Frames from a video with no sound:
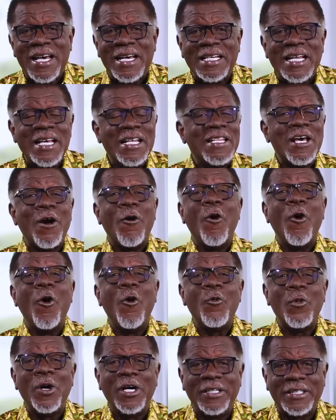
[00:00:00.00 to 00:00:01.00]
that the
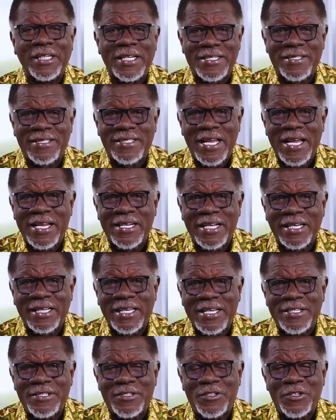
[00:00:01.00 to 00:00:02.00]
whole world has turned
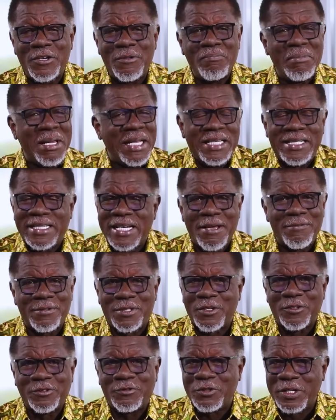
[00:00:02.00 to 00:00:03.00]
against you. Many times,
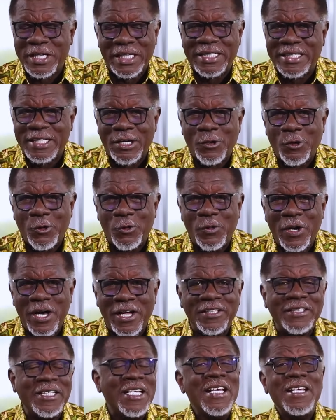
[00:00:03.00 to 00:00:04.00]
not really the whole
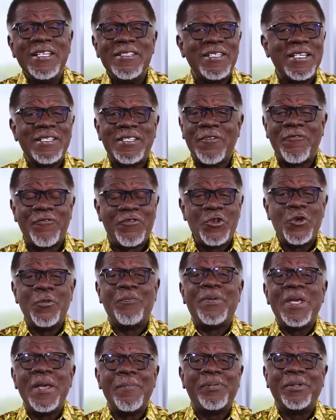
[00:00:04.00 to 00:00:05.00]
world. It's just a few
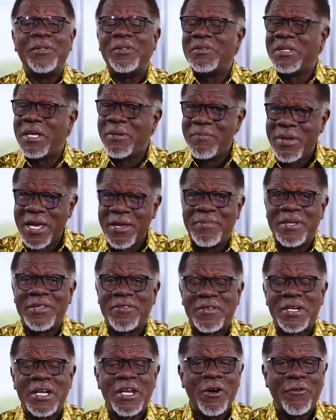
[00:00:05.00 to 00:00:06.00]
people, there may be
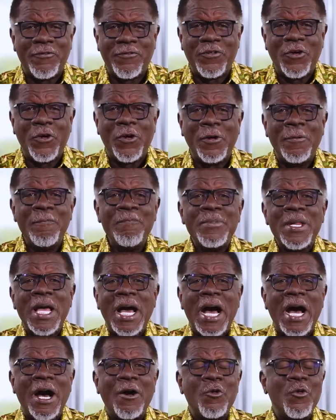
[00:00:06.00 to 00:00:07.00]
3 or 4
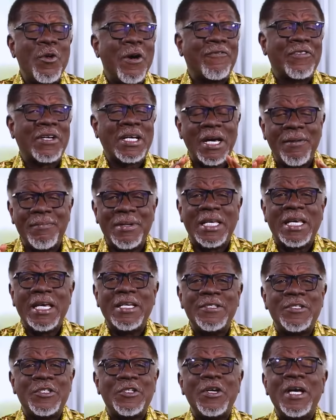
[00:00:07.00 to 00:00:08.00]
who have come
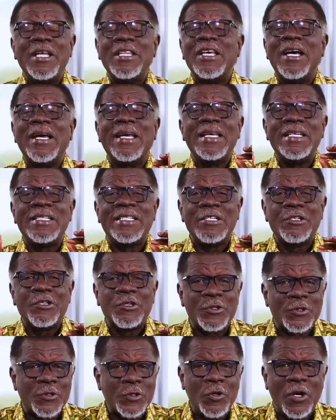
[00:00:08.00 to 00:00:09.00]
against you, and they are hitting
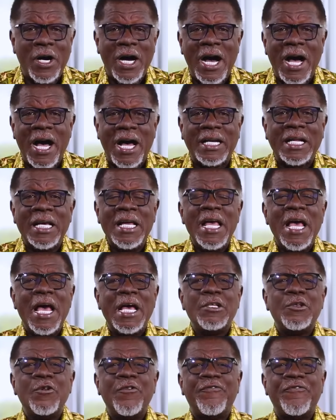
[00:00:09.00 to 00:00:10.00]
you so hard,
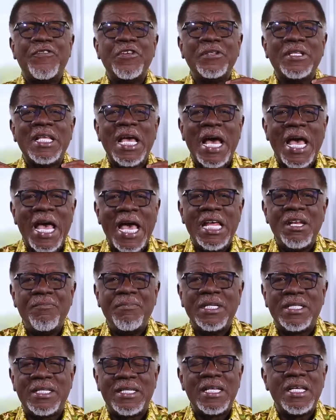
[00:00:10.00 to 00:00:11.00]
and you feel their
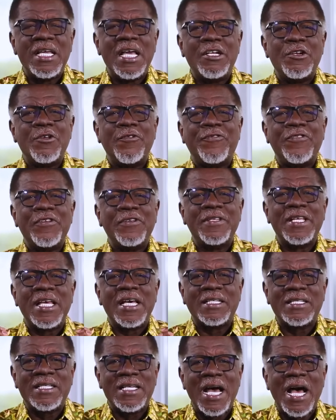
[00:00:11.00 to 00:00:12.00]
enmity, and you feel the
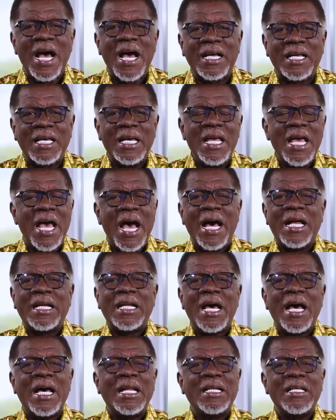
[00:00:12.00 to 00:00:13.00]
attack,
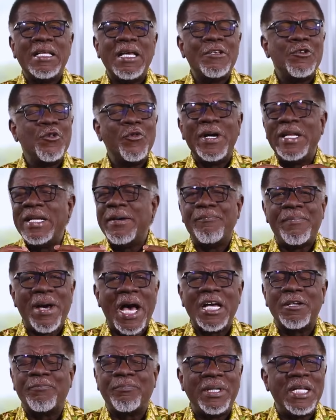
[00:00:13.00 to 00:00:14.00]
and you are in a
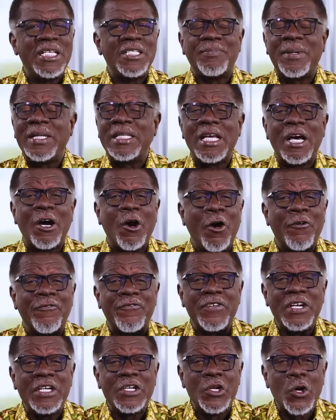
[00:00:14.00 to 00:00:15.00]
bad place, but they are
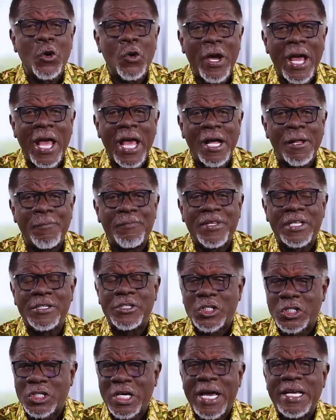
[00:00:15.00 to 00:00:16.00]
offering no help. They're
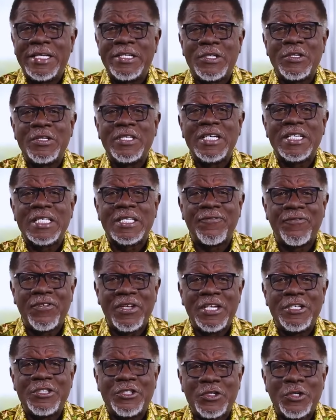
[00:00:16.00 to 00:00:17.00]
trying to just
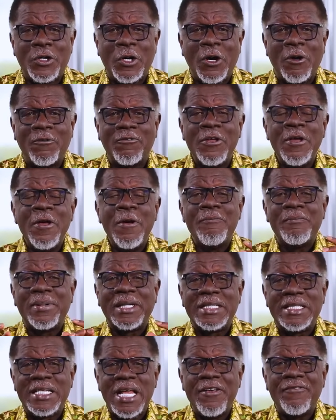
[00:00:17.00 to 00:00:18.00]
finish you off.
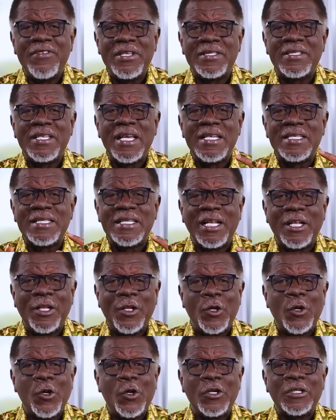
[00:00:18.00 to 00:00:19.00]
But David says, the
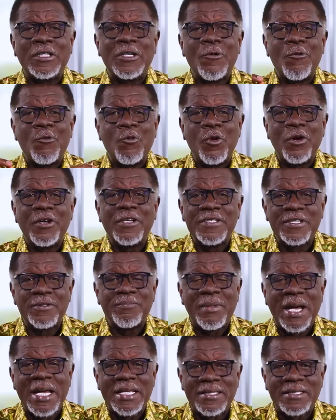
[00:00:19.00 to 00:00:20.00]
Lord was
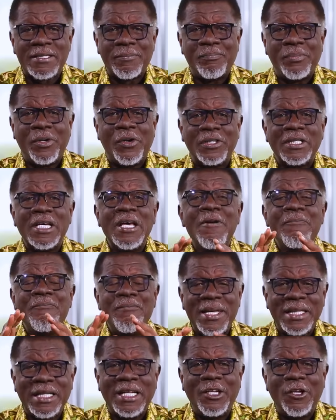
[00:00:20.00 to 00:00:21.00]
my support.
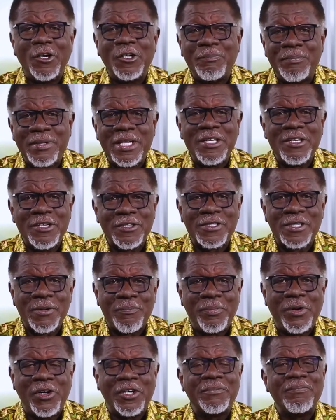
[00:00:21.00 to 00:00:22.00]
May the Lord be your
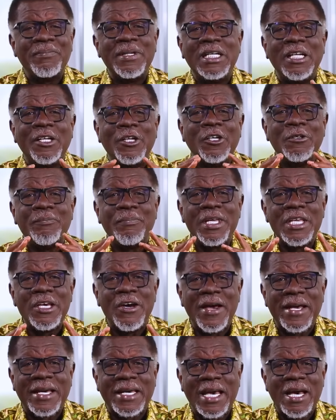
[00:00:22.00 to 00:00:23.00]
support. May the Lord be
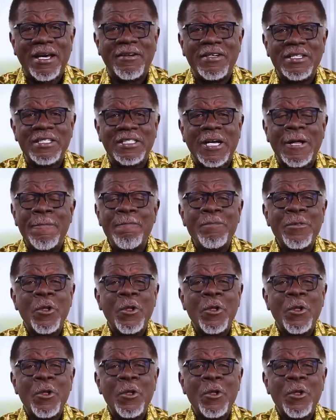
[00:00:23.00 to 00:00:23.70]
your encourager.